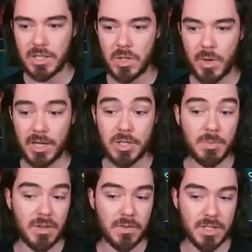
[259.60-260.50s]
2x should
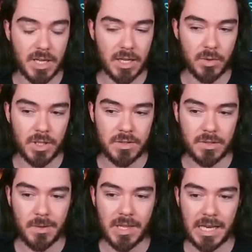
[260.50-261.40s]
be for
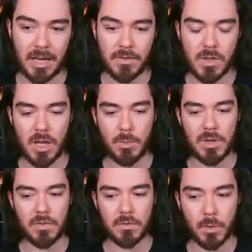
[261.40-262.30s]
Sacreds, and then after that would be
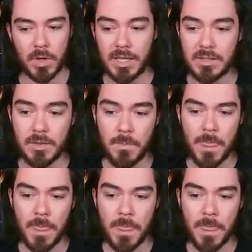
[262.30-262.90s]
for Voids.